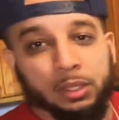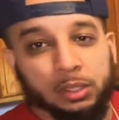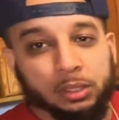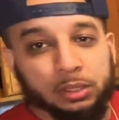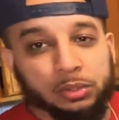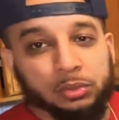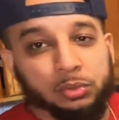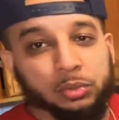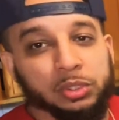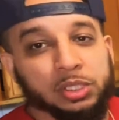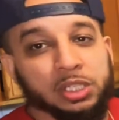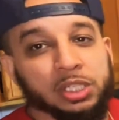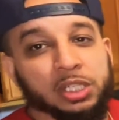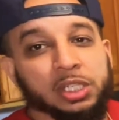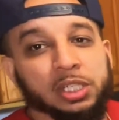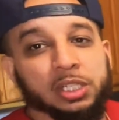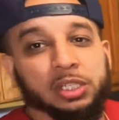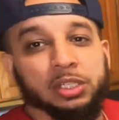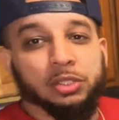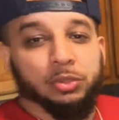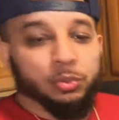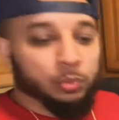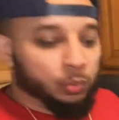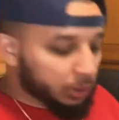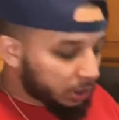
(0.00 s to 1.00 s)
you get it,
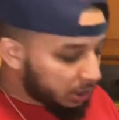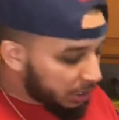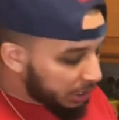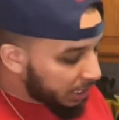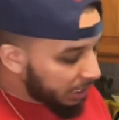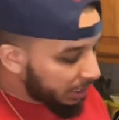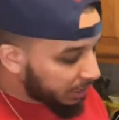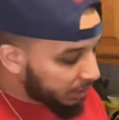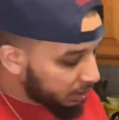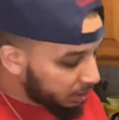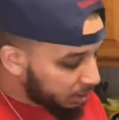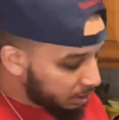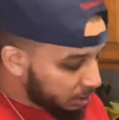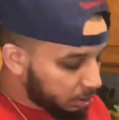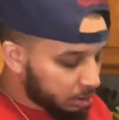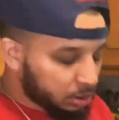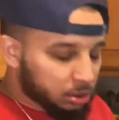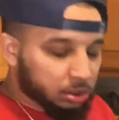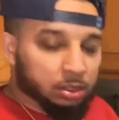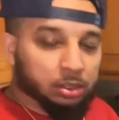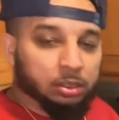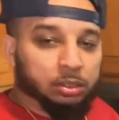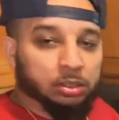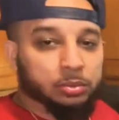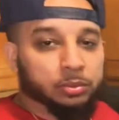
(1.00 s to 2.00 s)
we got it,
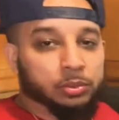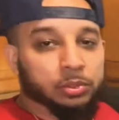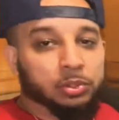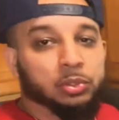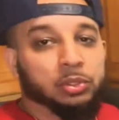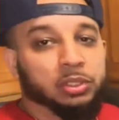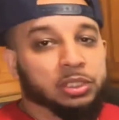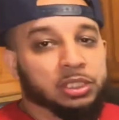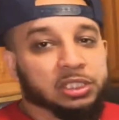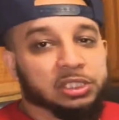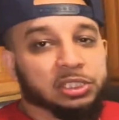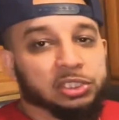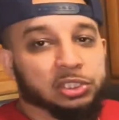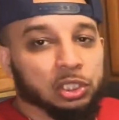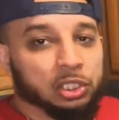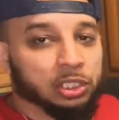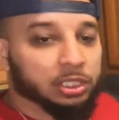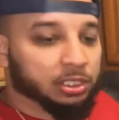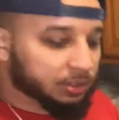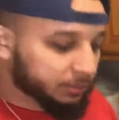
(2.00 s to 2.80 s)
we're gonna get it started.